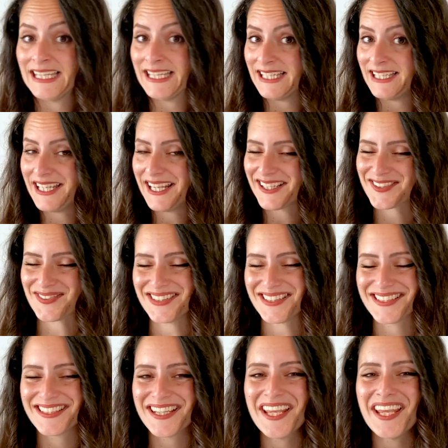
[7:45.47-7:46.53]
Next one.
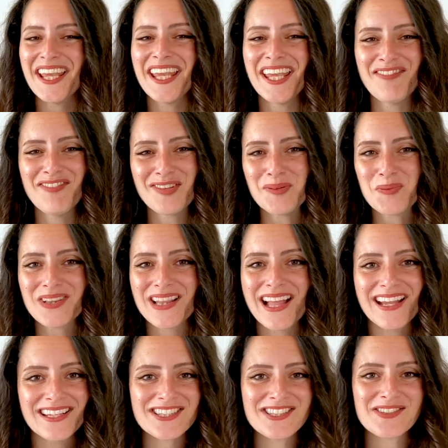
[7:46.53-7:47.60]
If you would
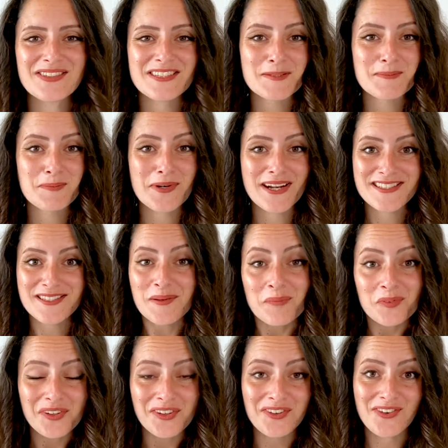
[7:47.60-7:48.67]
like to express some
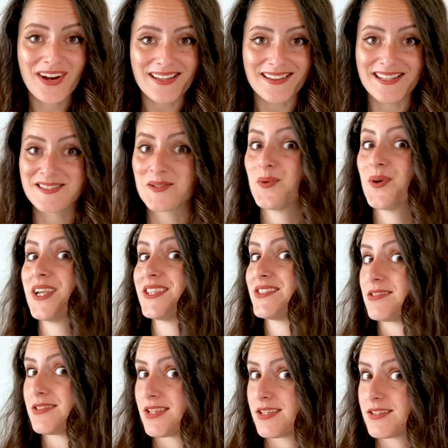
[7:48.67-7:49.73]
regret as a way to
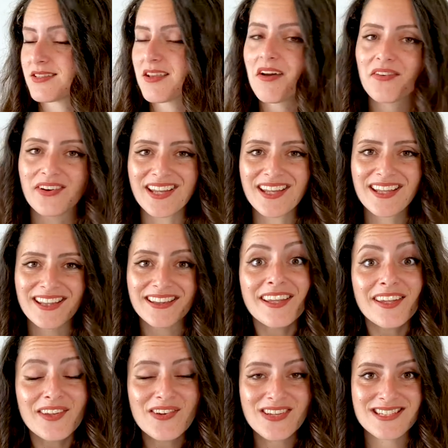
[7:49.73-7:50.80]
say sorry,
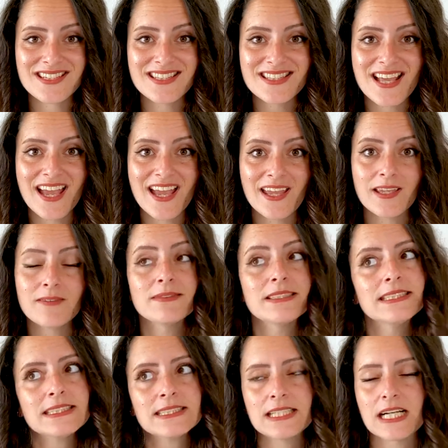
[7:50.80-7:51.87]
then you can say,
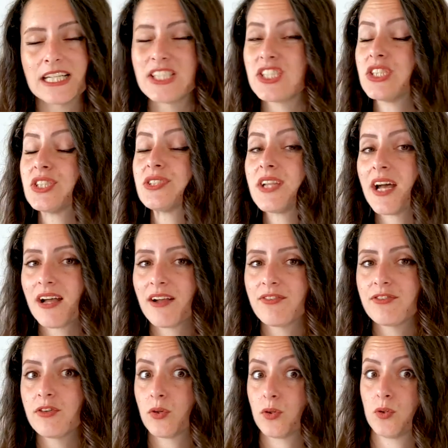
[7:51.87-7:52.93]
I should have
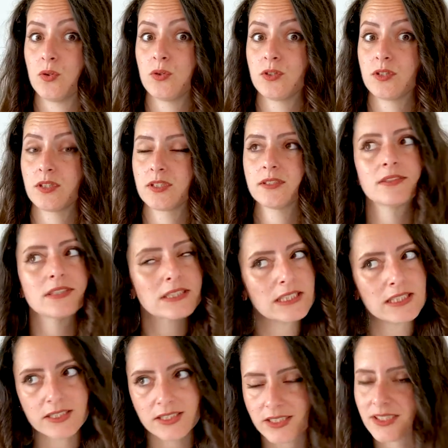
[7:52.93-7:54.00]
or
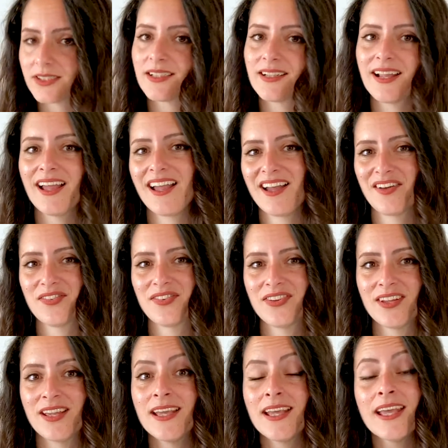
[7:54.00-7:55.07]
I shouldn't have.
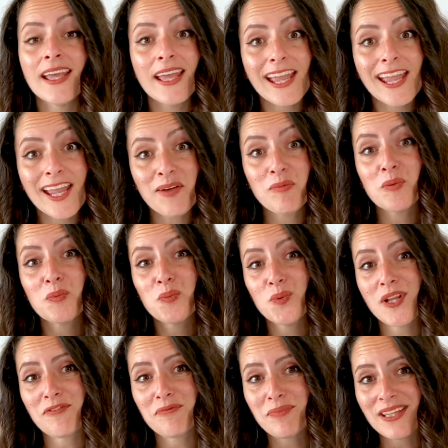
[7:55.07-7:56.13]
And what would
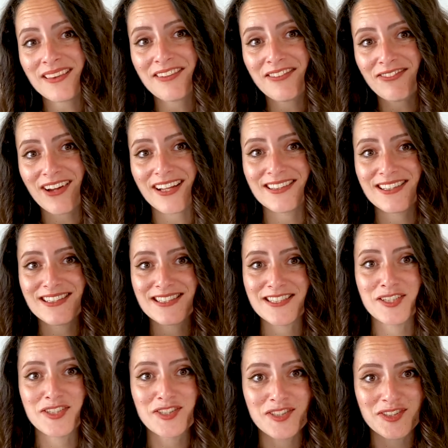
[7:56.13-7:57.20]
have been the right
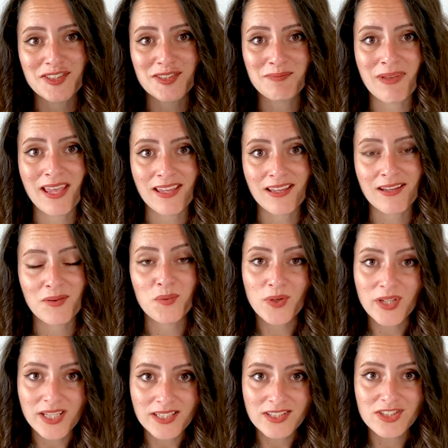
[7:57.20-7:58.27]
decision to make,
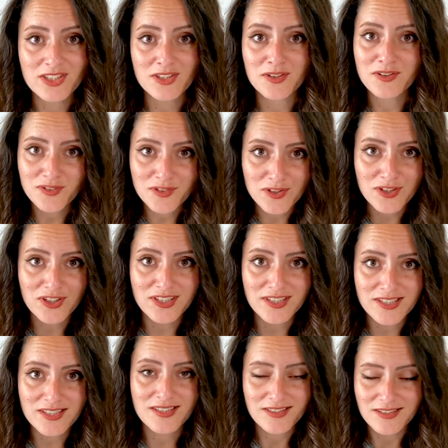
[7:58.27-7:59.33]
which, of
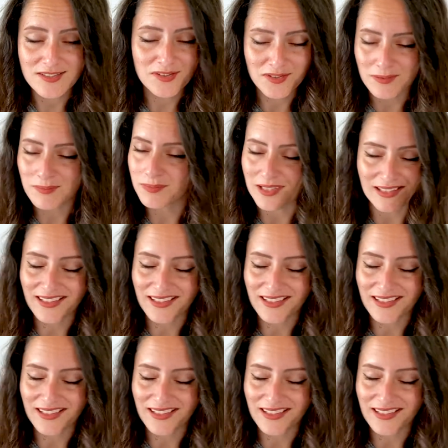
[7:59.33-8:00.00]
course, you completely